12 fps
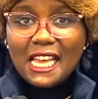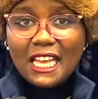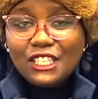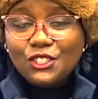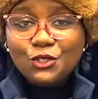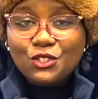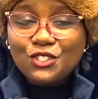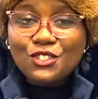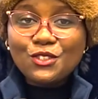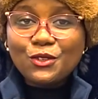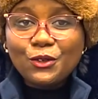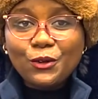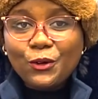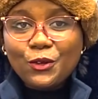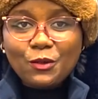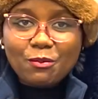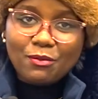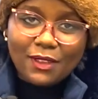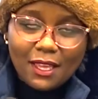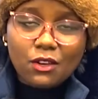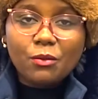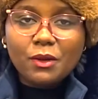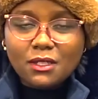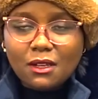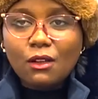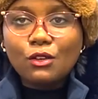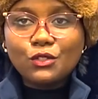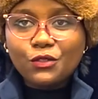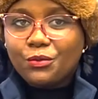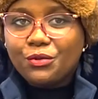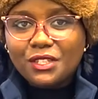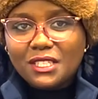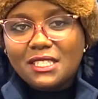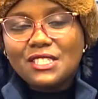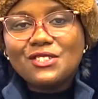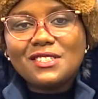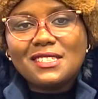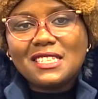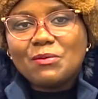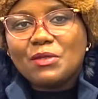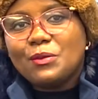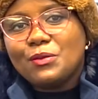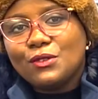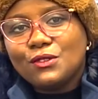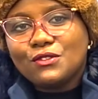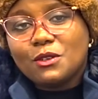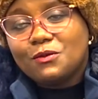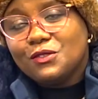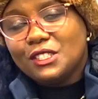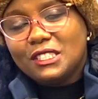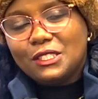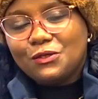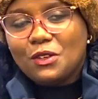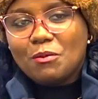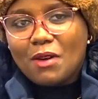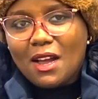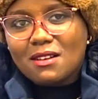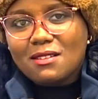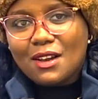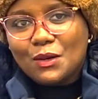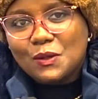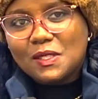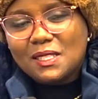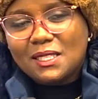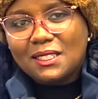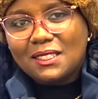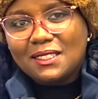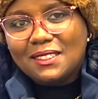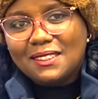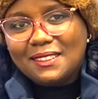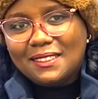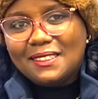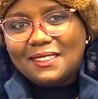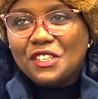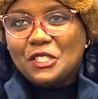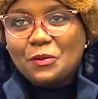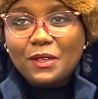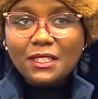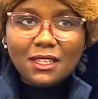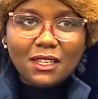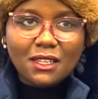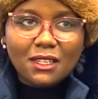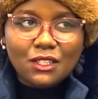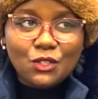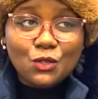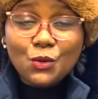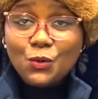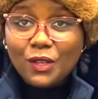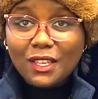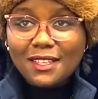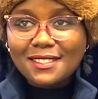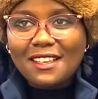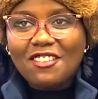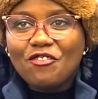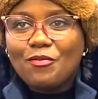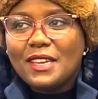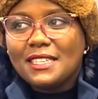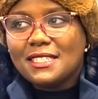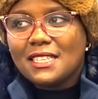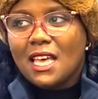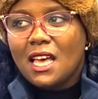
and you just don't know, you get to meet a lot of pretty interesting people from very different backgrounds. It's been 2 weeks. I've met